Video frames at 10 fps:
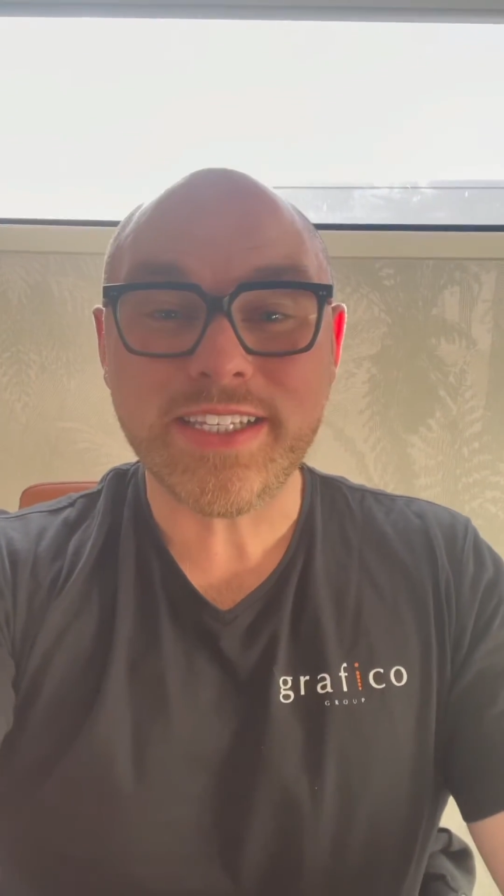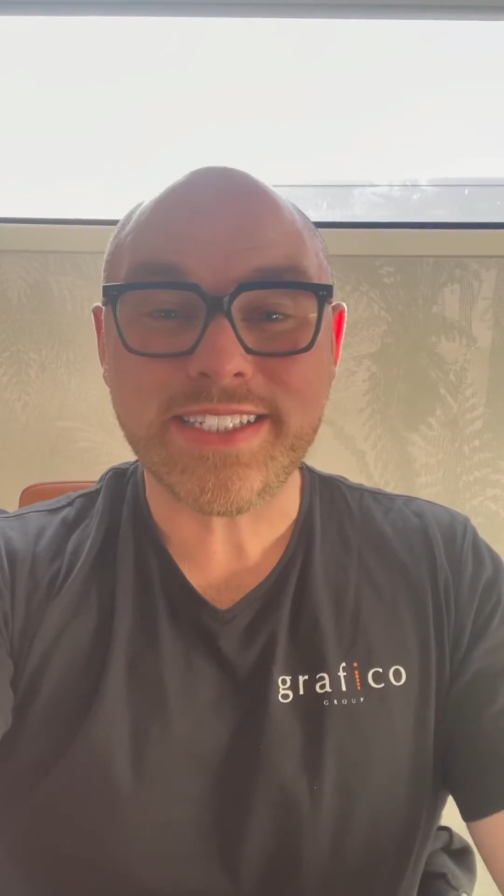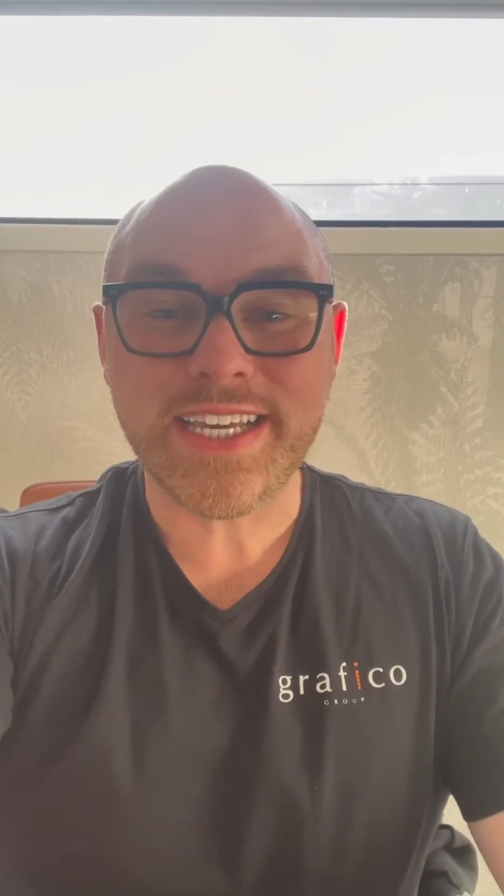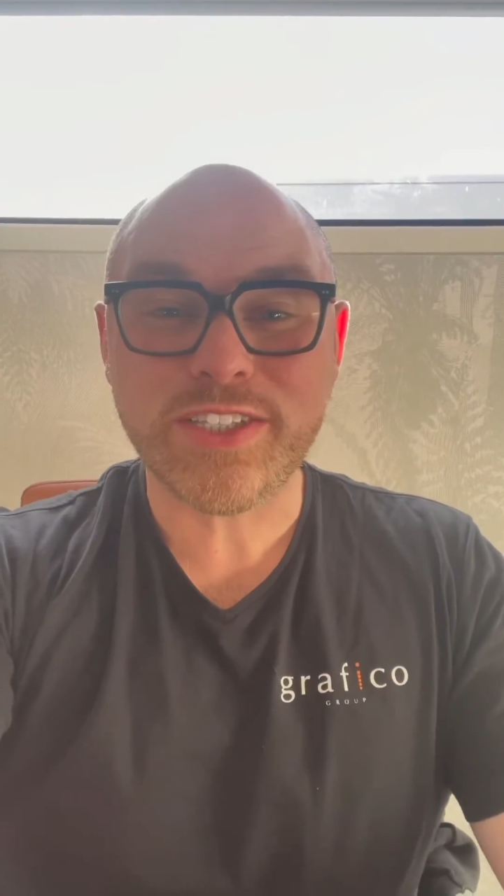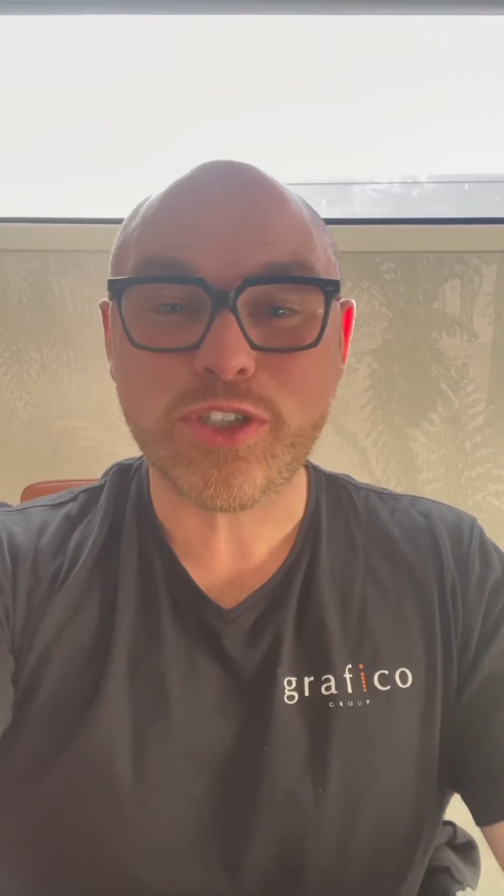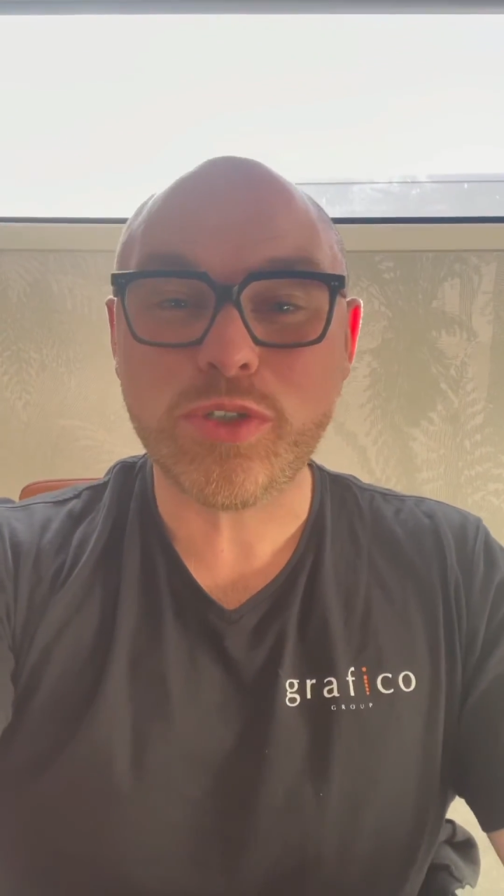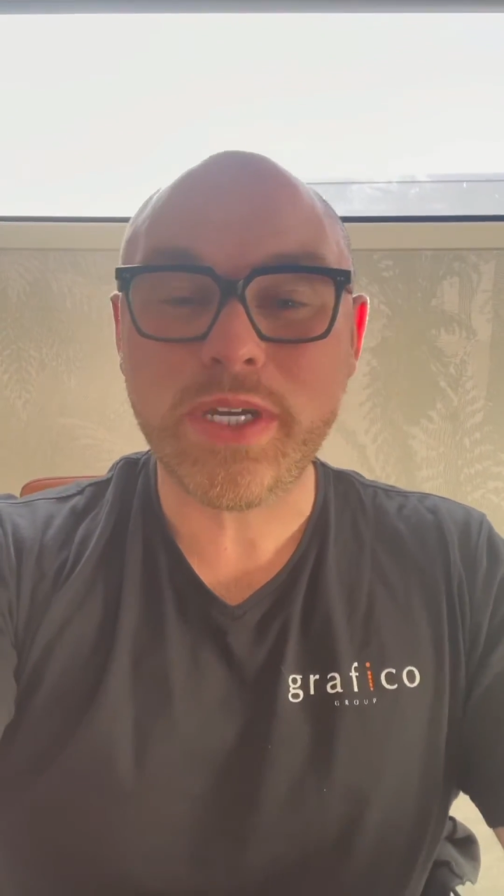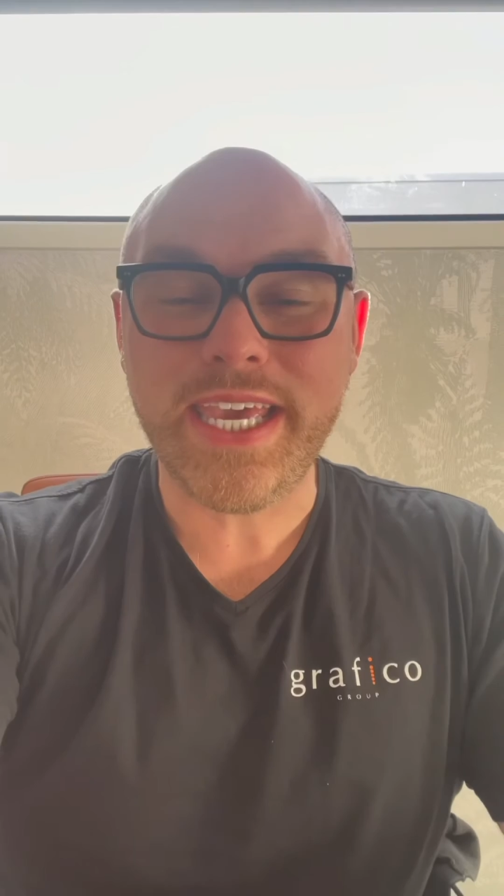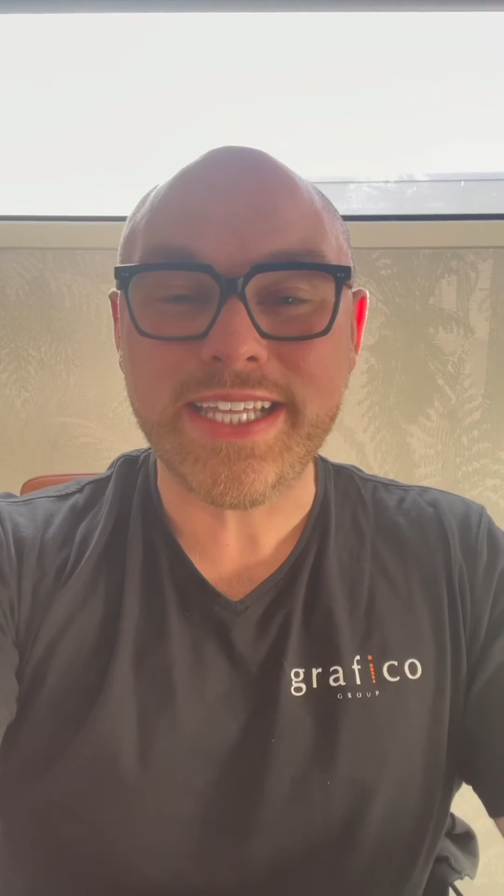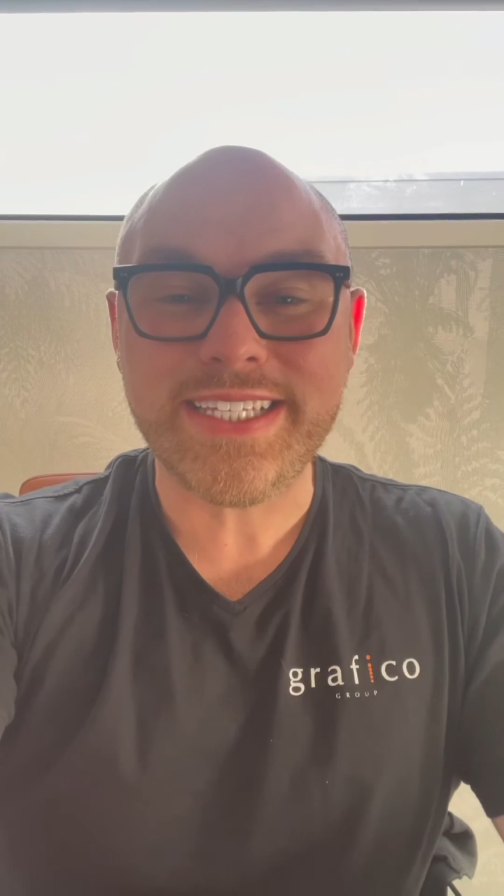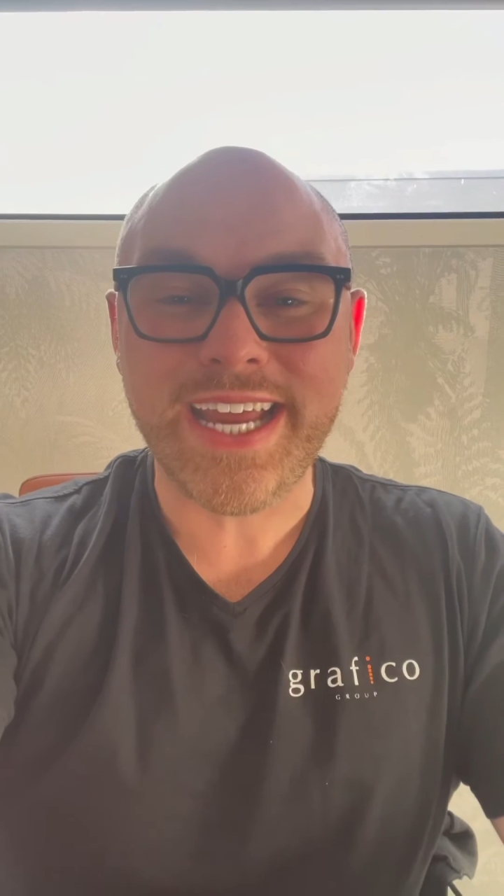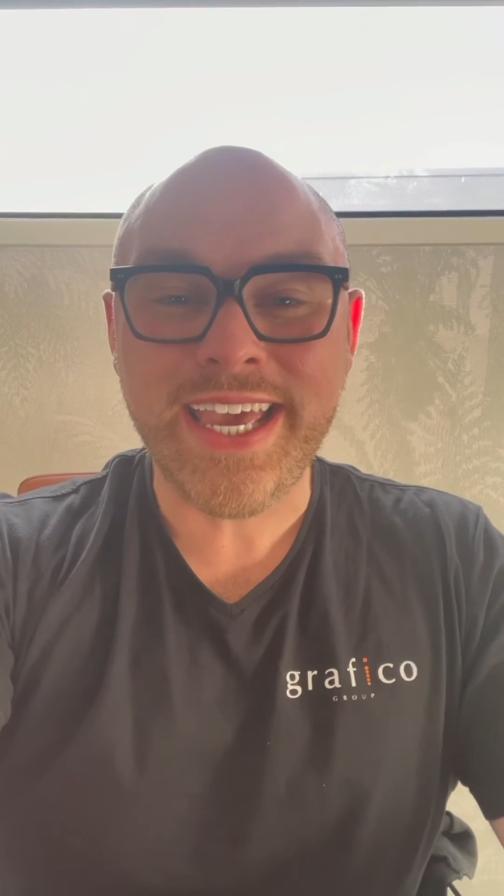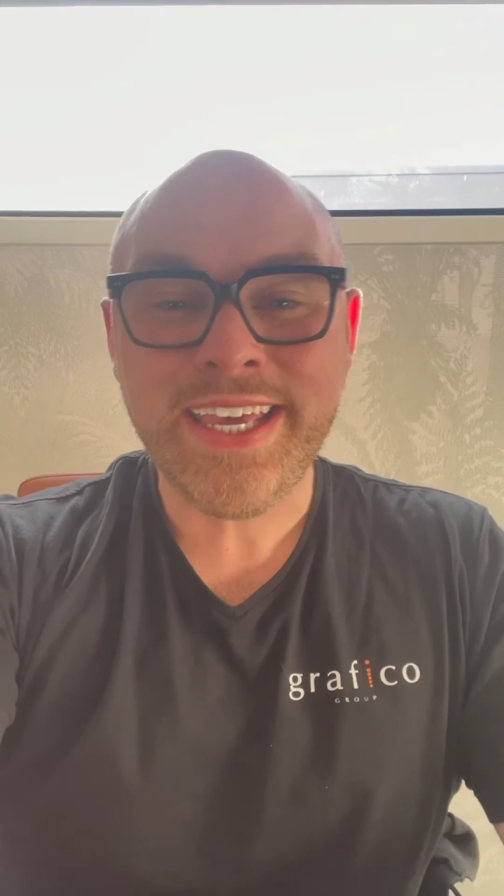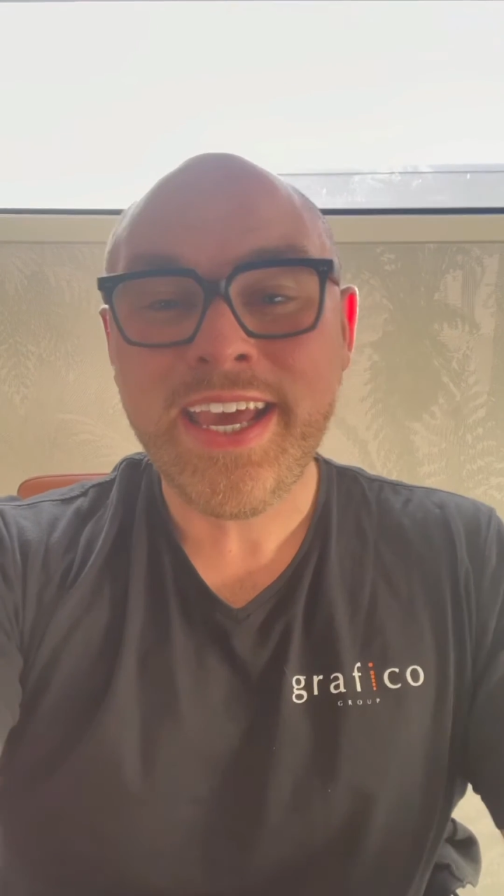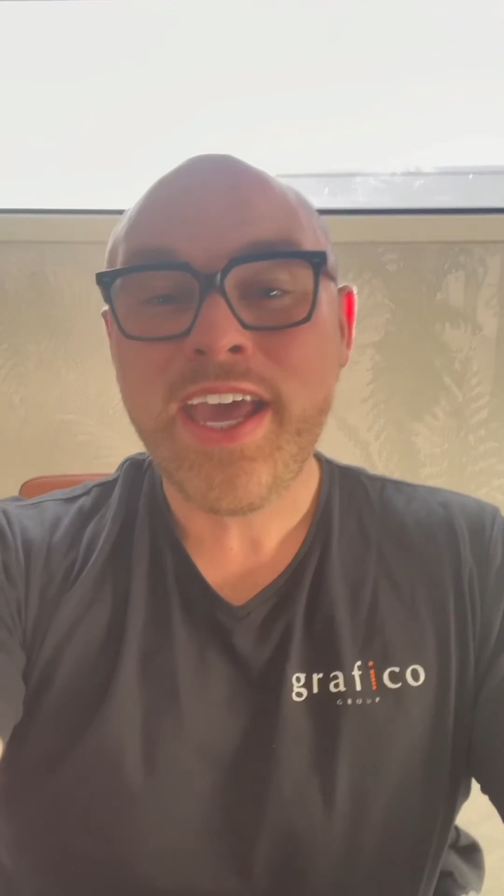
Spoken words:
the scenes tour here today.